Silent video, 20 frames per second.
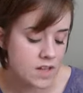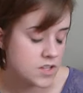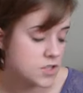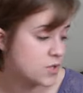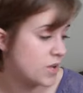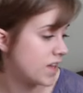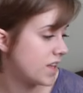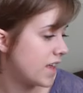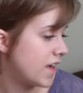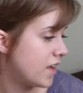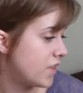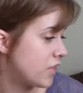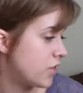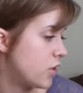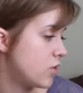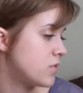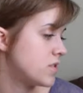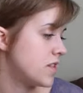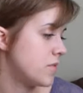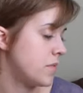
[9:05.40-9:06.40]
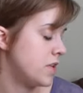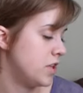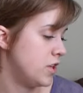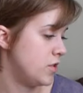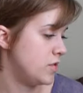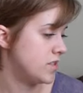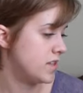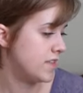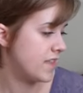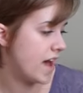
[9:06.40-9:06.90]
So I like those. I've been
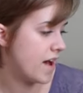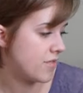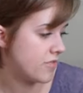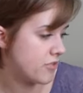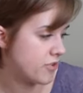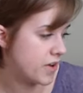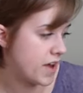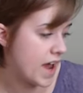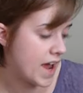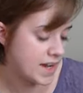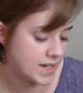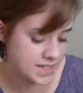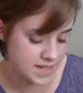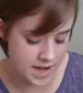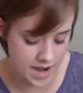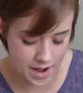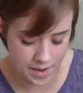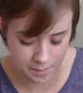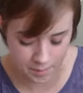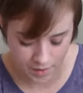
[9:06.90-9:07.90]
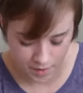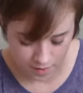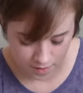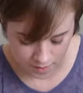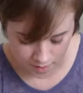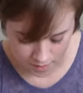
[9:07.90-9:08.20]
using that for nighttime.